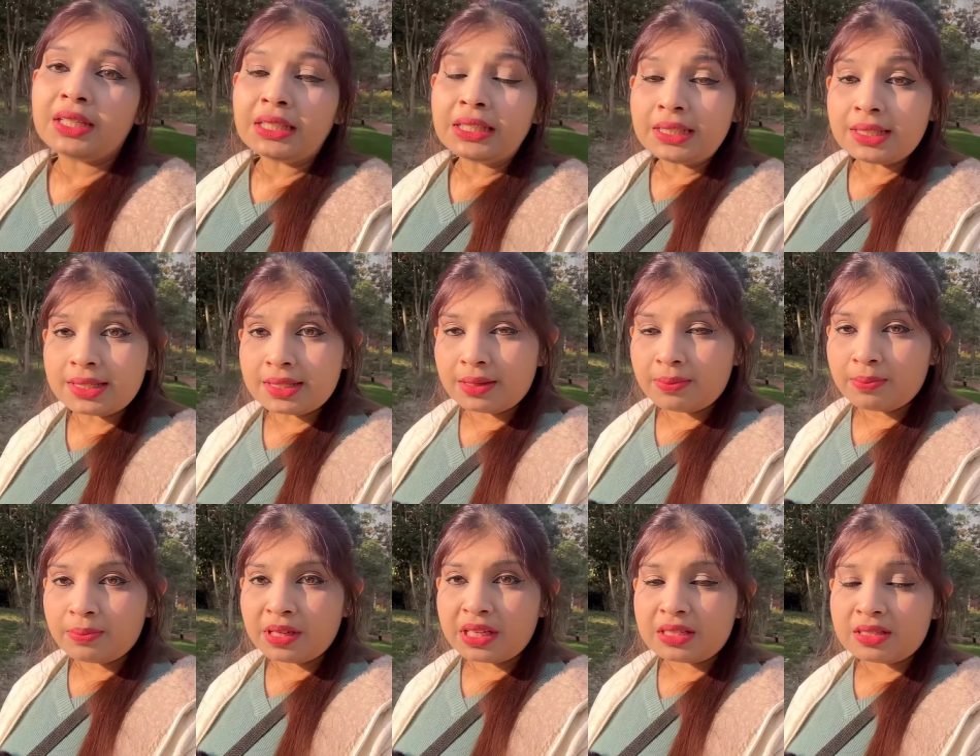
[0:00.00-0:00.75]
In
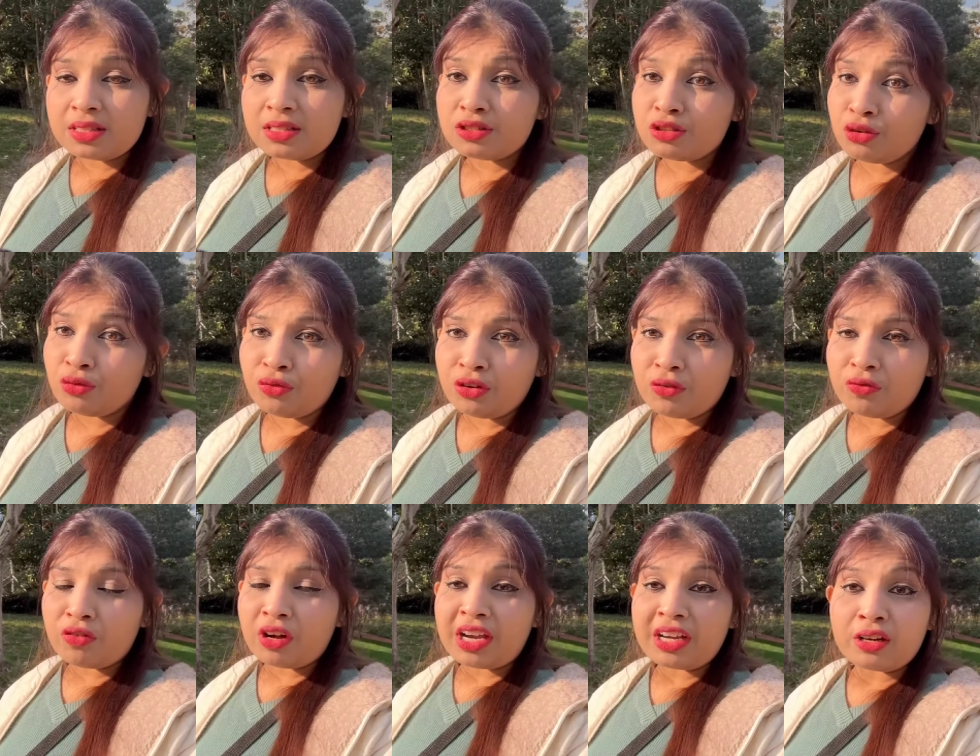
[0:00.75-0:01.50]
some places, you
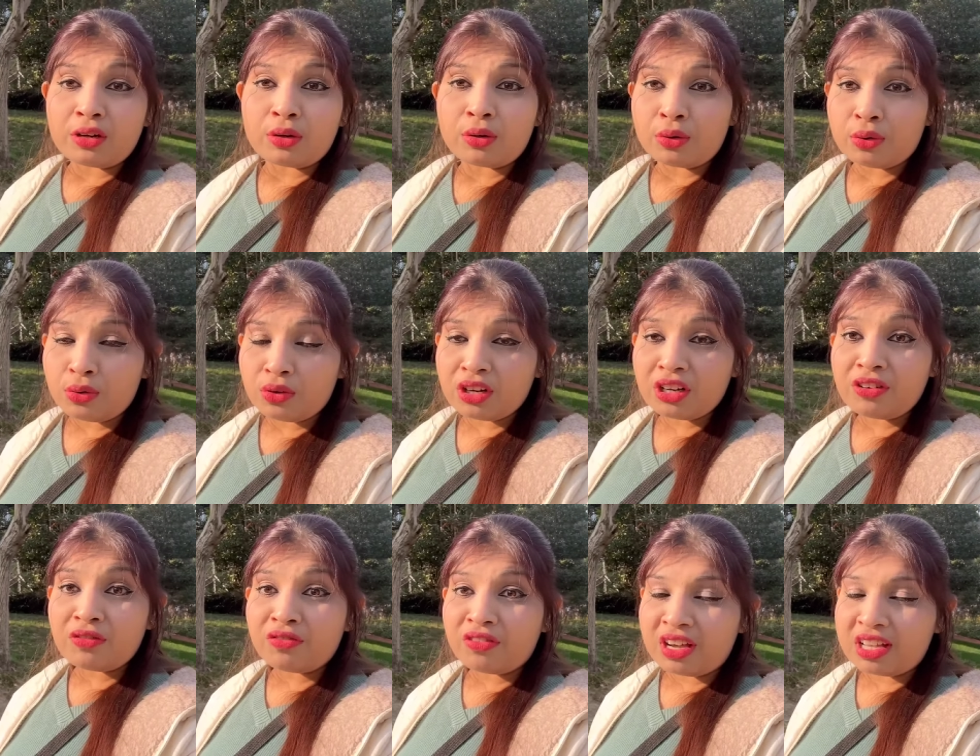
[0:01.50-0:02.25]
will find
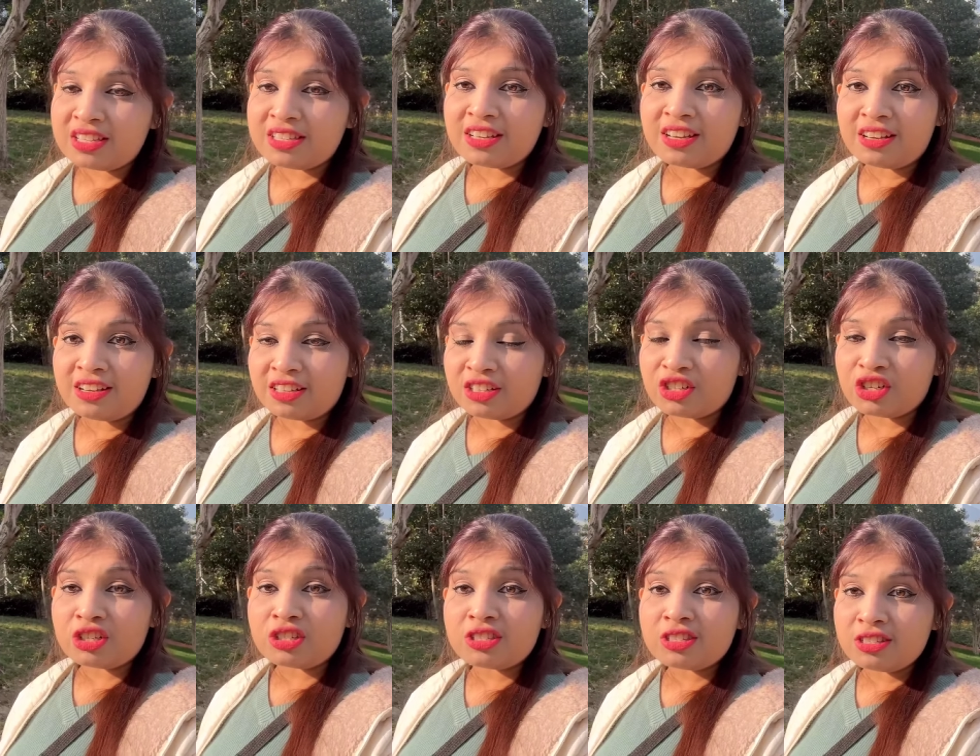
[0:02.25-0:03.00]
local waste collection